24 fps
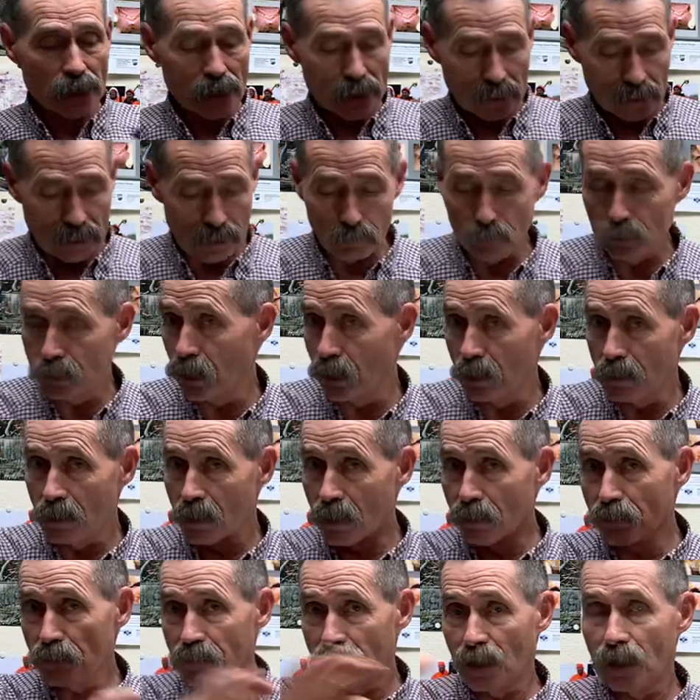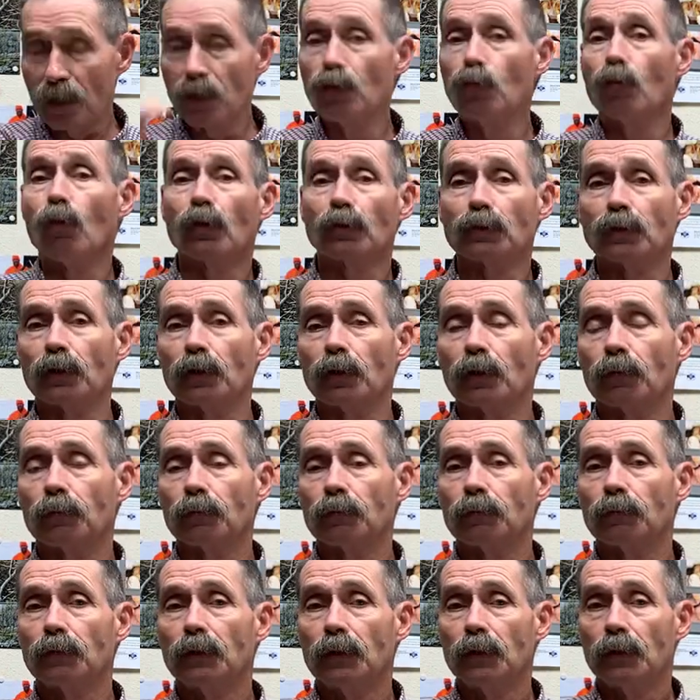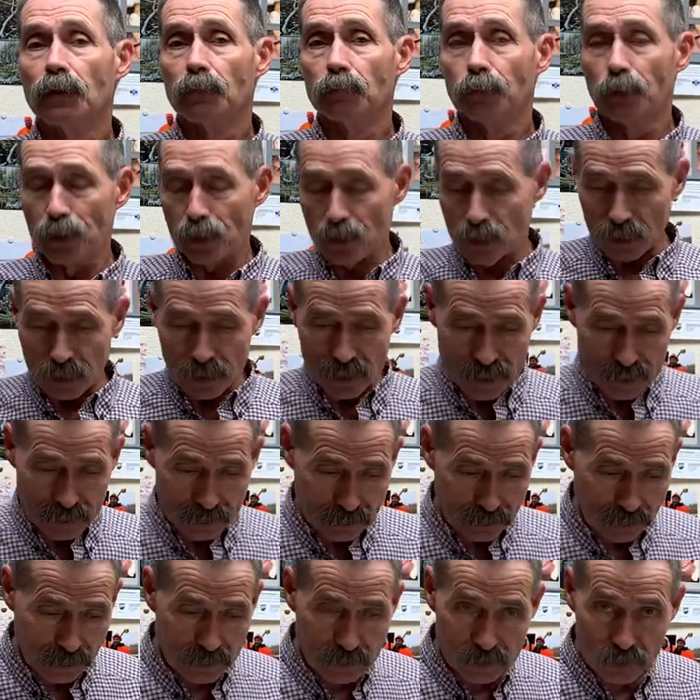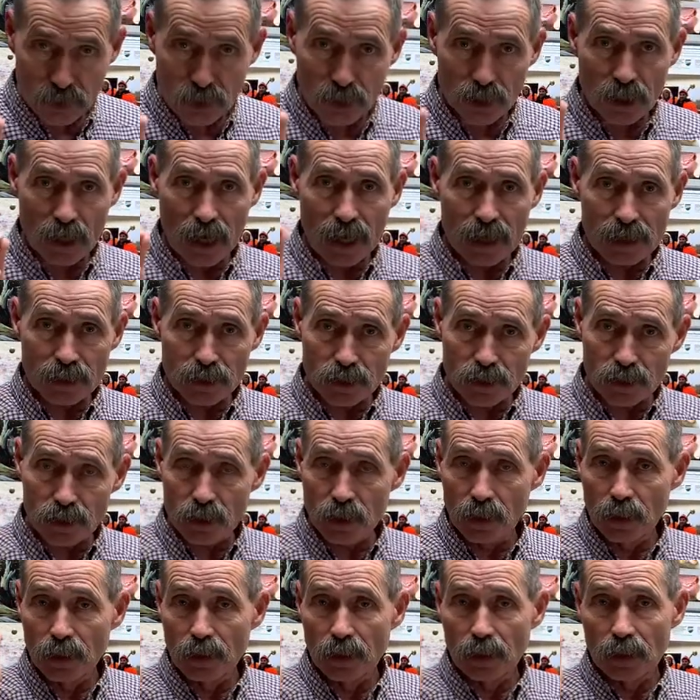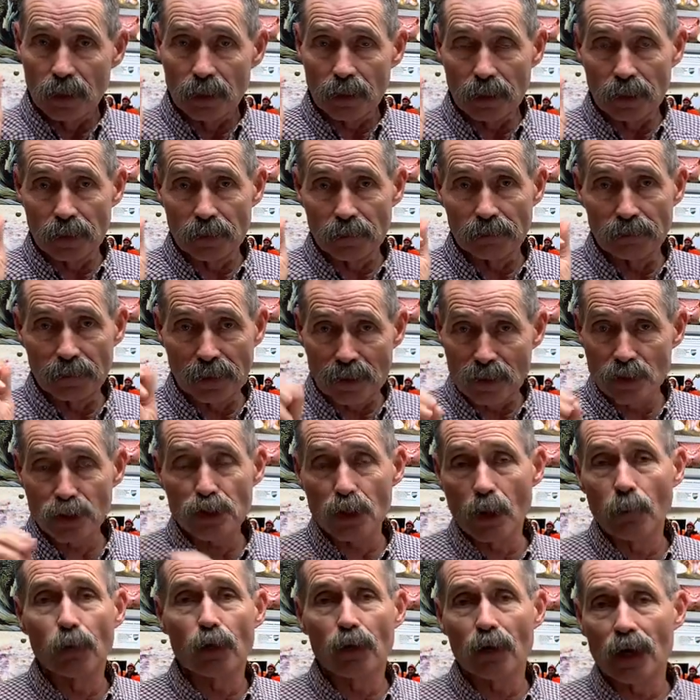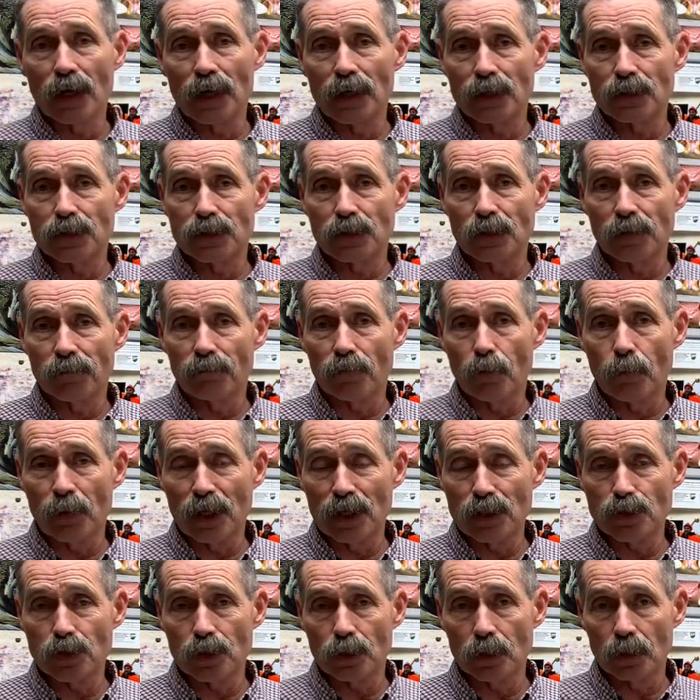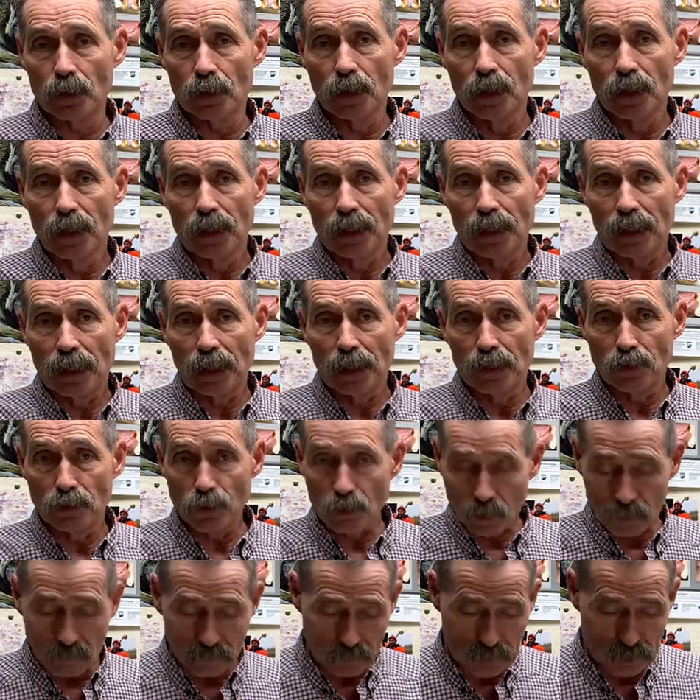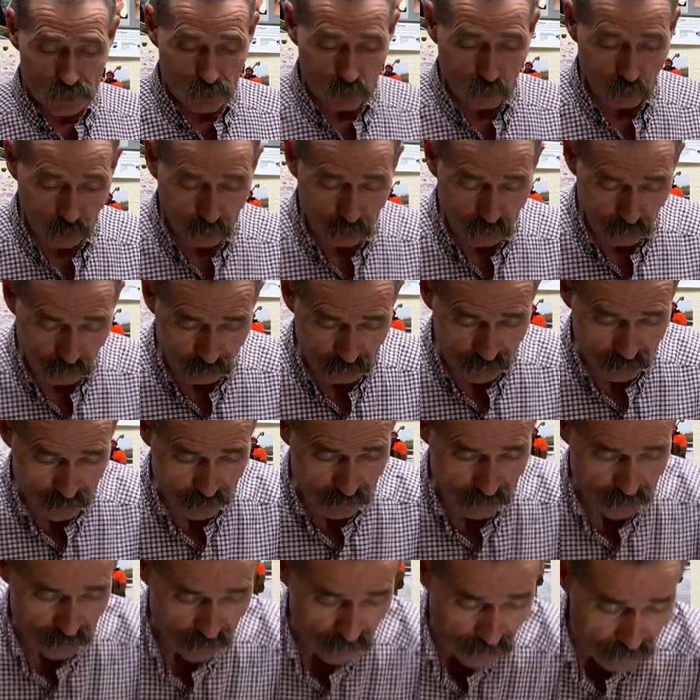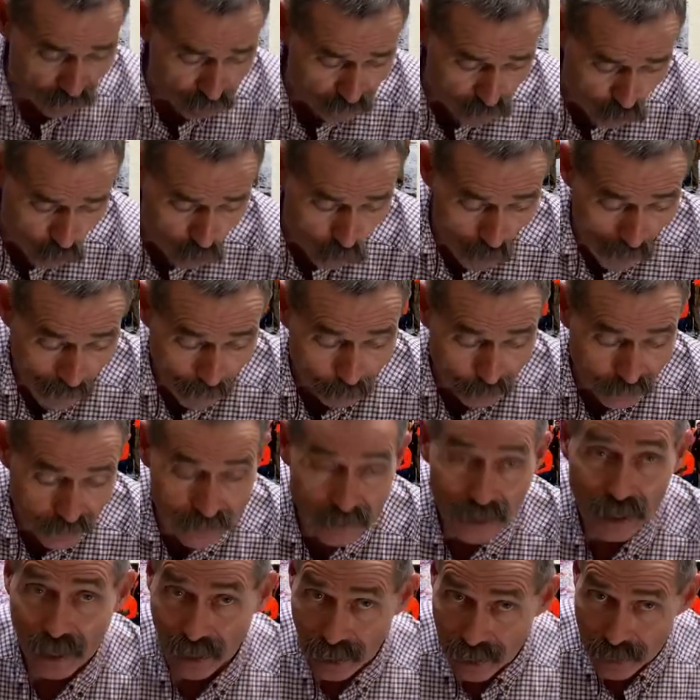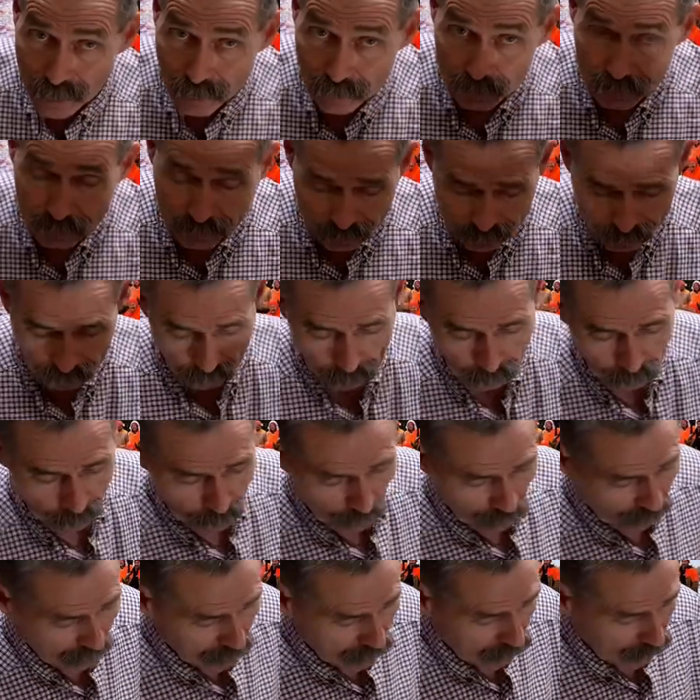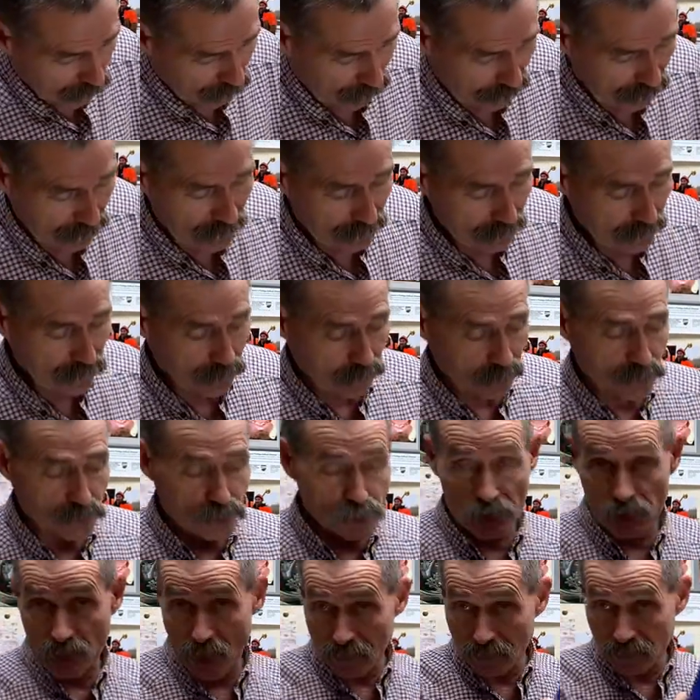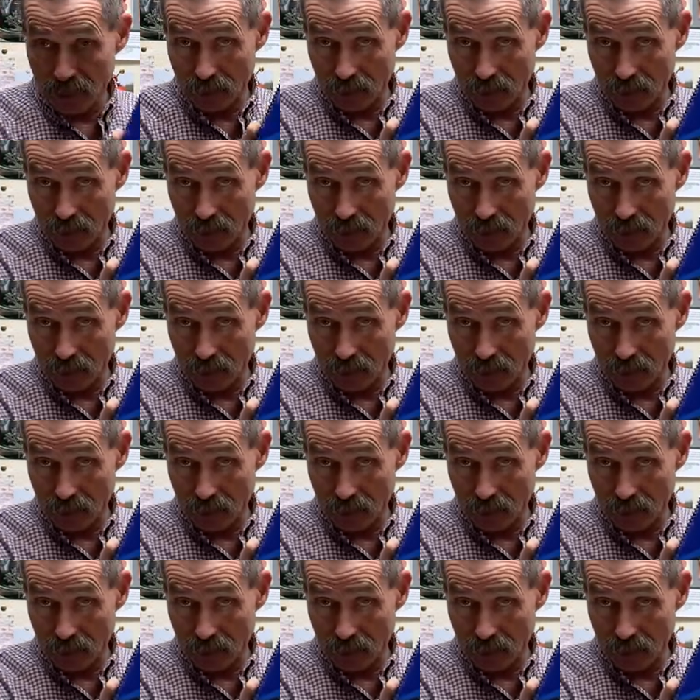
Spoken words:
that will tell you everything you want to know. Puts it down in concise, very summarized information, and you can visit with your veterinarian. If you happen to have a 7th